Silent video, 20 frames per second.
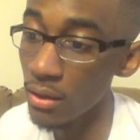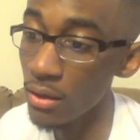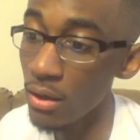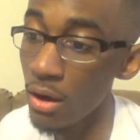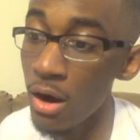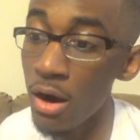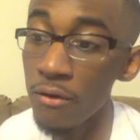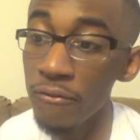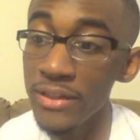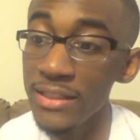
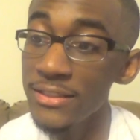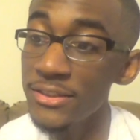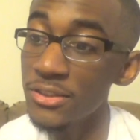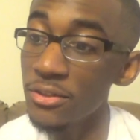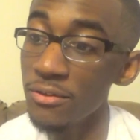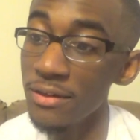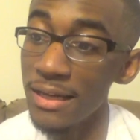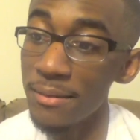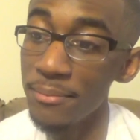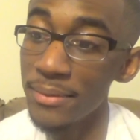RVD
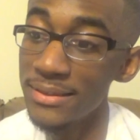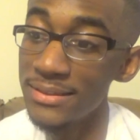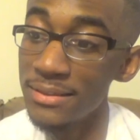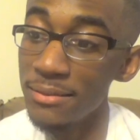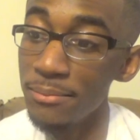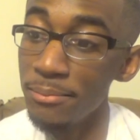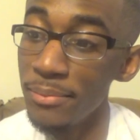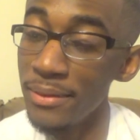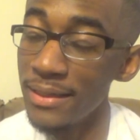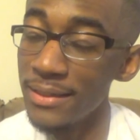sold that match the
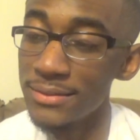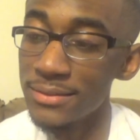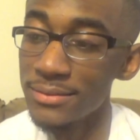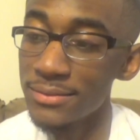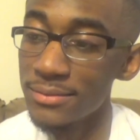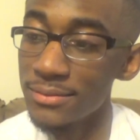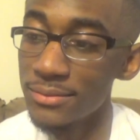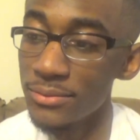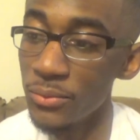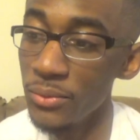best.
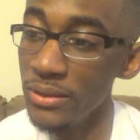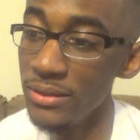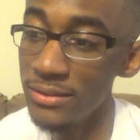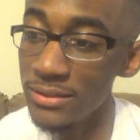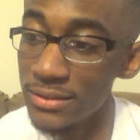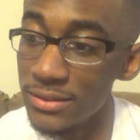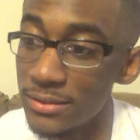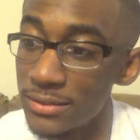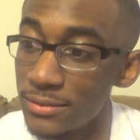When he just